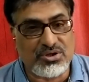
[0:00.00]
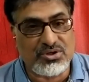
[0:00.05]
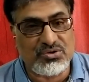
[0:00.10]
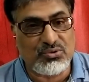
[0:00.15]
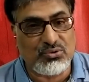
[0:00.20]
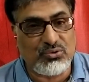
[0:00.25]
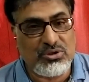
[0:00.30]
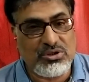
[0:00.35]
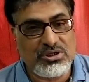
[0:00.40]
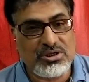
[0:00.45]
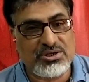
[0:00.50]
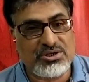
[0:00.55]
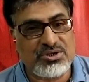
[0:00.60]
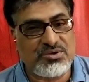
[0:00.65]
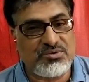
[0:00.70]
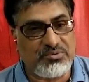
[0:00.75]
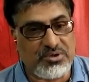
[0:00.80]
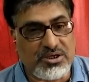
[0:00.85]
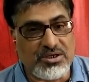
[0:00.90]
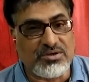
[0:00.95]
the
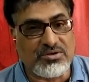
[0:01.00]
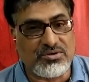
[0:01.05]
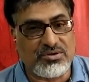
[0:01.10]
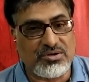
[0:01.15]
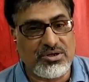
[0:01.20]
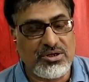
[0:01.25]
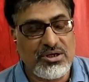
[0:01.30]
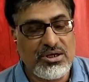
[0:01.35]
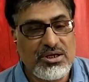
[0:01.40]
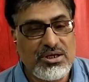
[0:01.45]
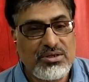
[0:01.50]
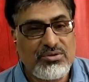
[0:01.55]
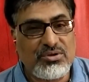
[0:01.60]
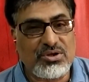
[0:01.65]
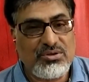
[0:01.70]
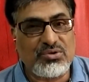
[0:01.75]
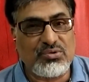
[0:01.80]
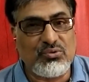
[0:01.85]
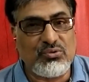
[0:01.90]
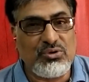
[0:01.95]
soldier's feet.
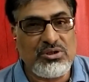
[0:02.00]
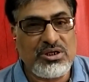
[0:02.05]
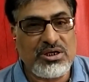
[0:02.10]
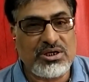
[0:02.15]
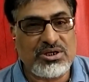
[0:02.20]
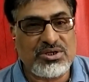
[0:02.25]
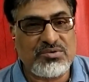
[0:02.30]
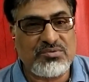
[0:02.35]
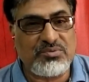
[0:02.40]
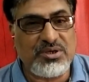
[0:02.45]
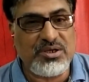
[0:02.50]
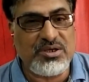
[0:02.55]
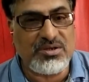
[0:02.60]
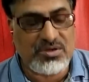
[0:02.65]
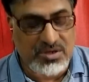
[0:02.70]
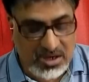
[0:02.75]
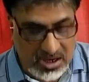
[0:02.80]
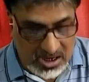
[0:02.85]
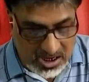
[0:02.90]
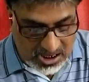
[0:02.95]
The soldier's
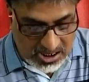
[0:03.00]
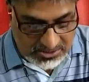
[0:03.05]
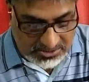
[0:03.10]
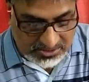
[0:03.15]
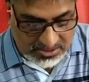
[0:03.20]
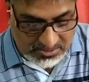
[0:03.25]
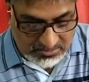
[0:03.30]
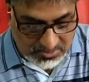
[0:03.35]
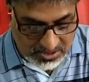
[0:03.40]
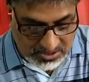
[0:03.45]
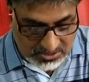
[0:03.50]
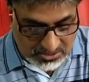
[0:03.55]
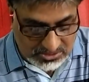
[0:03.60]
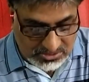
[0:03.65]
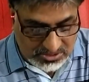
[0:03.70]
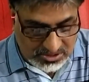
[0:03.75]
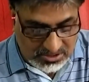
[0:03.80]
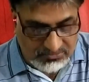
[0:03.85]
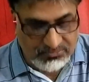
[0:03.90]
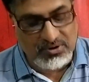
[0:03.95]
feet are among
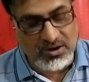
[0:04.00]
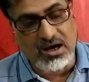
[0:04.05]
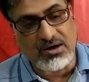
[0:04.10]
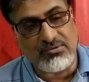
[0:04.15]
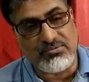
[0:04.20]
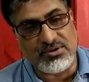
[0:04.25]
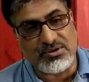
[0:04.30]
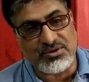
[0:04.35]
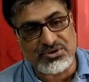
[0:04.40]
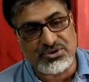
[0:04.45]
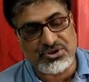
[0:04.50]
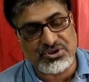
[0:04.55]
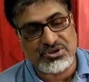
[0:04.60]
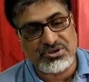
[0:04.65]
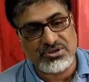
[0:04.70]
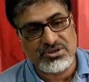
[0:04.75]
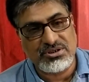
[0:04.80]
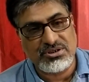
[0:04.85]
the flowers.